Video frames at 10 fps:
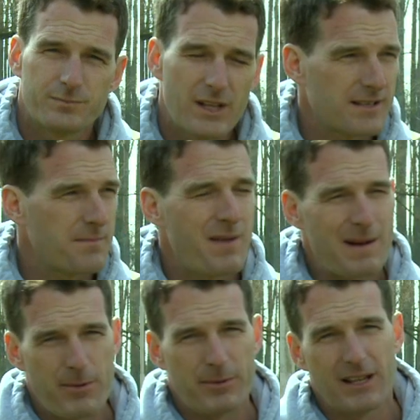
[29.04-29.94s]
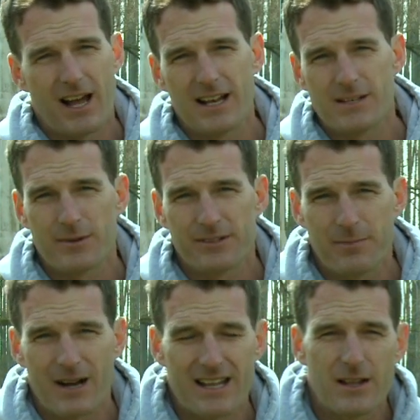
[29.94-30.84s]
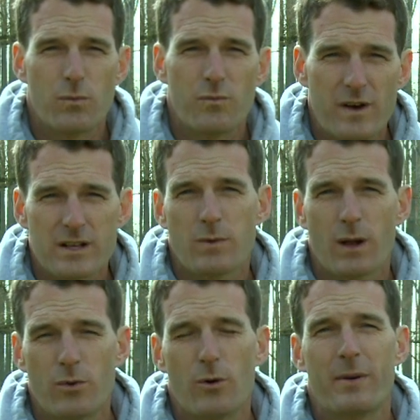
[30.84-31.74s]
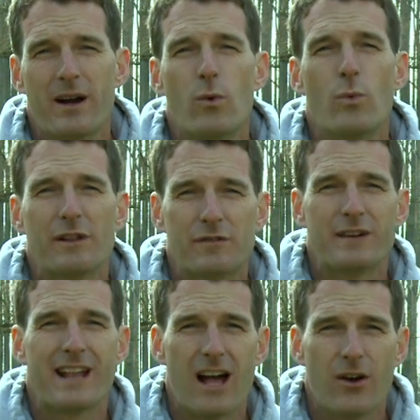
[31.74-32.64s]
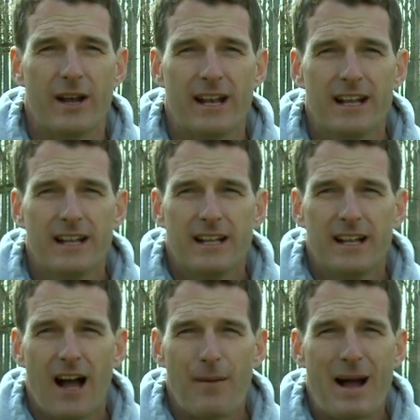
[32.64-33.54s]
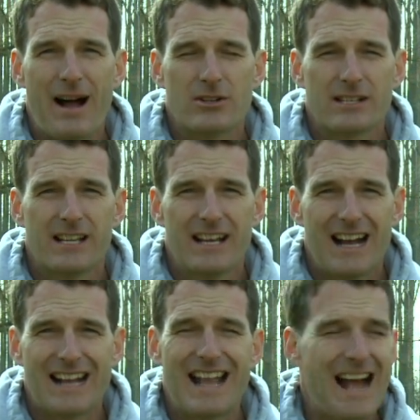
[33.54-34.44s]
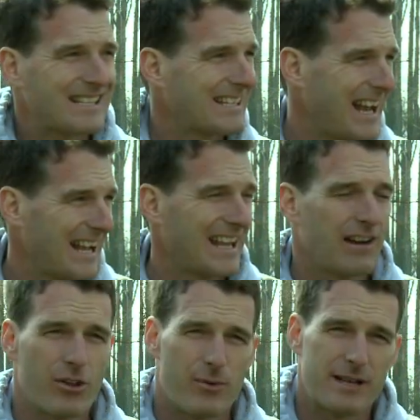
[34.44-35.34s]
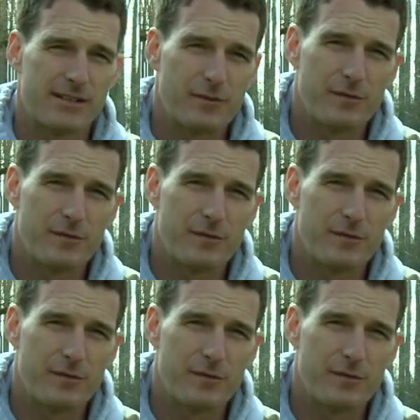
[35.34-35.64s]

These are memorable lines written by the First World War poet Wilfred Owen about a gas attack here on the Western